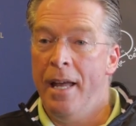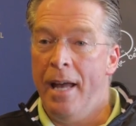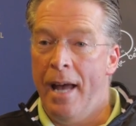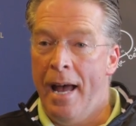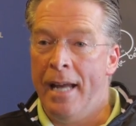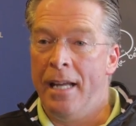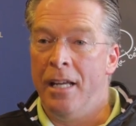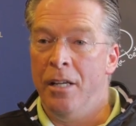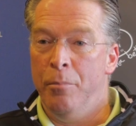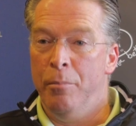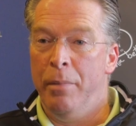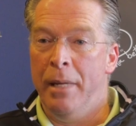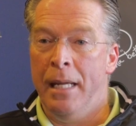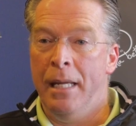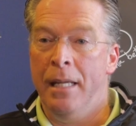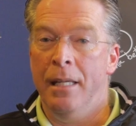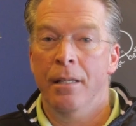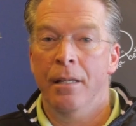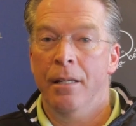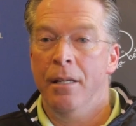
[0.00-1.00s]
I can
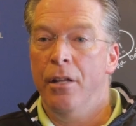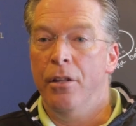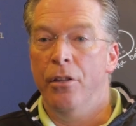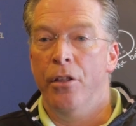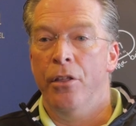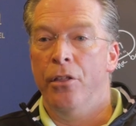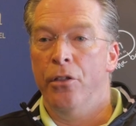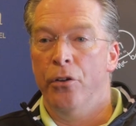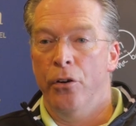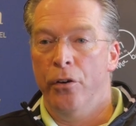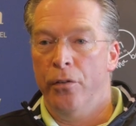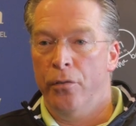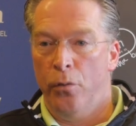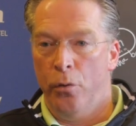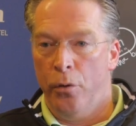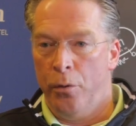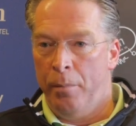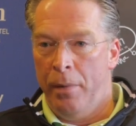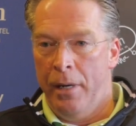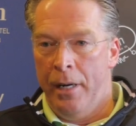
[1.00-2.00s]
be the third,
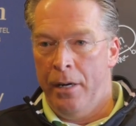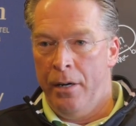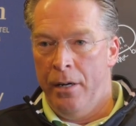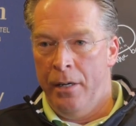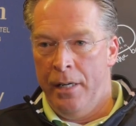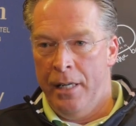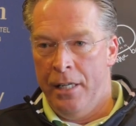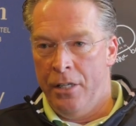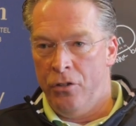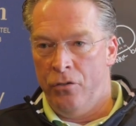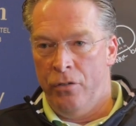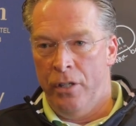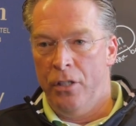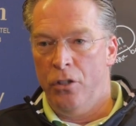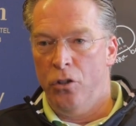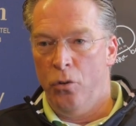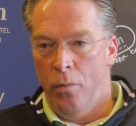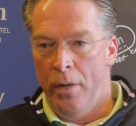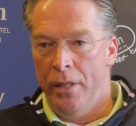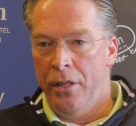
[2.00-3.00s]
fourth player in history
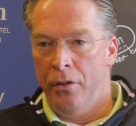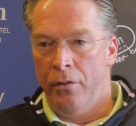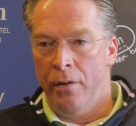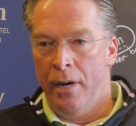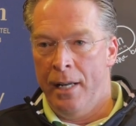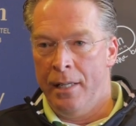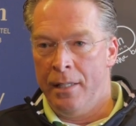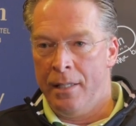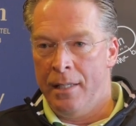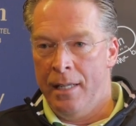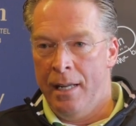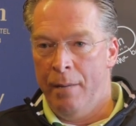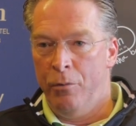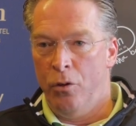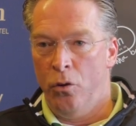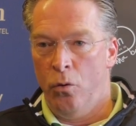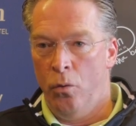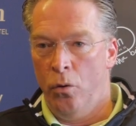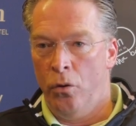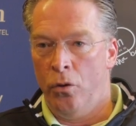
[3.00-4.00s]
to win the Grand Slam,
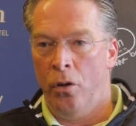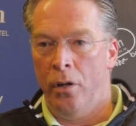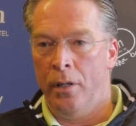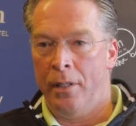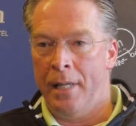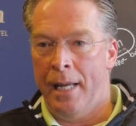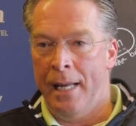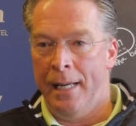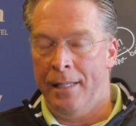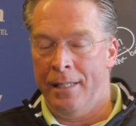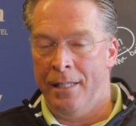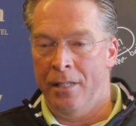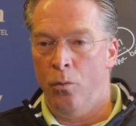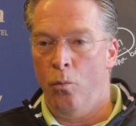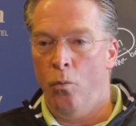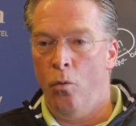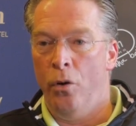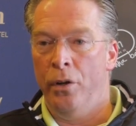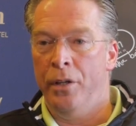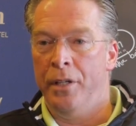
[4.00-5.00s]
to hold all titles at
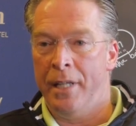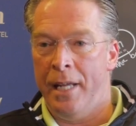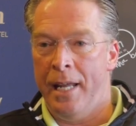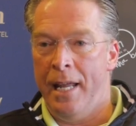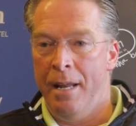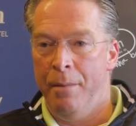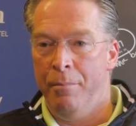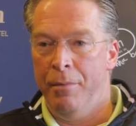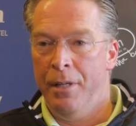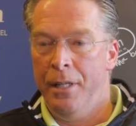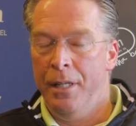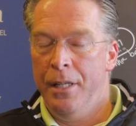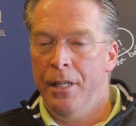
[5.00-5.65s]
one time.